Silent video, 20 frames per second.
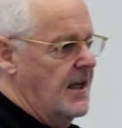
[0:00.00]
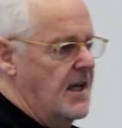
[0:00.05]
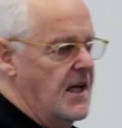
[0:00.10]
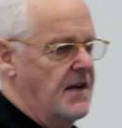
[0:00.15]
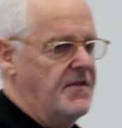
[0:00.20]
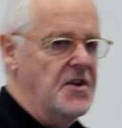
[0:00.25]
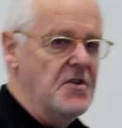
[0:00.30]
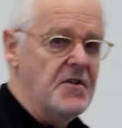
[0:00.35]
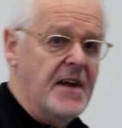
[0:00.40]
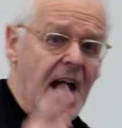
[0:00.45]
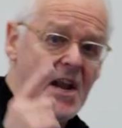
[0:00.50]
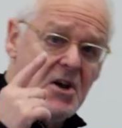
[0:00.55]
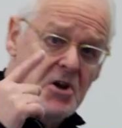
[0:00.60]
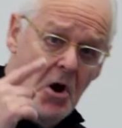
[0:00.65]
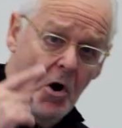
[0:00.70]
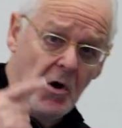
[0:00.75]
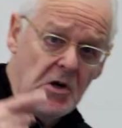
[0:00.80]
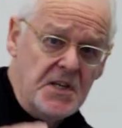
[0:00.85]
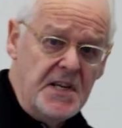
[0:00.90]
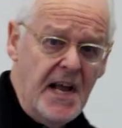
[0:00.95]
If you get
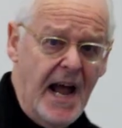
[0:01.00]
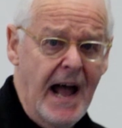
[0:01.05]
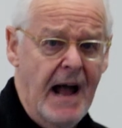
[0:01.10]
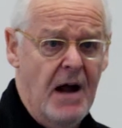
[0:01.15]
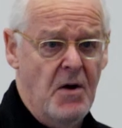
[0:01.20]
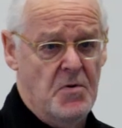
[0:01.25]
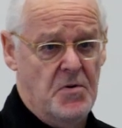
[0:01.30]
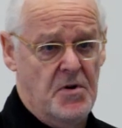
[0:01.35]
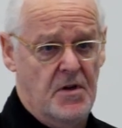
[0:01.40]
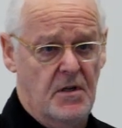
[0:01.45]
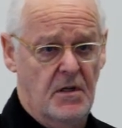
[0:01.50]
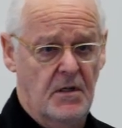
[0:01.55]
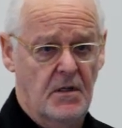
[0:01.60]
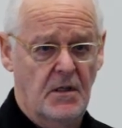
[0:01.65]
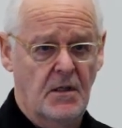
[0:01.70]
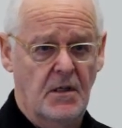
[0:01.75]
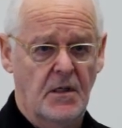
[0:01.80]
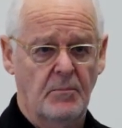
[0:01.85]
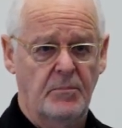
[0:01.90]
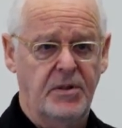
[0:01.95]
knocked down
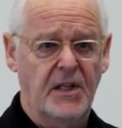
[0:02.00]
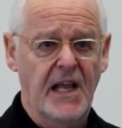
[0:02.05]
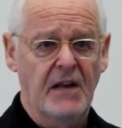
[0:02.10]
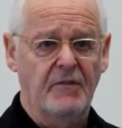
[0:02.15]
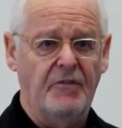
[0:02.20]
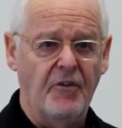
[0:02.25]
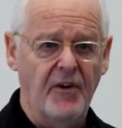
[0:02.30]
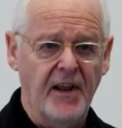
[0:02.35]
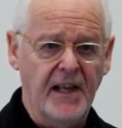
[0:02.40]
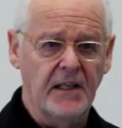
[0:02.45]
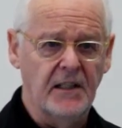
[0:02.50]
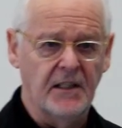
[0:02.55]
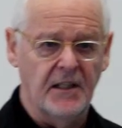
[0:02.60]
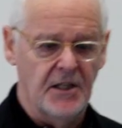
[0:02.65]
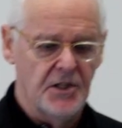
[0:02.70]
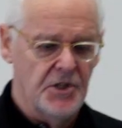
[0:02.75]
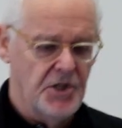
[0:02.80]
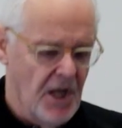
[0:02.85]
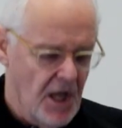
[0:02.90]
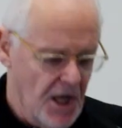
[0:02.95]
playing for England,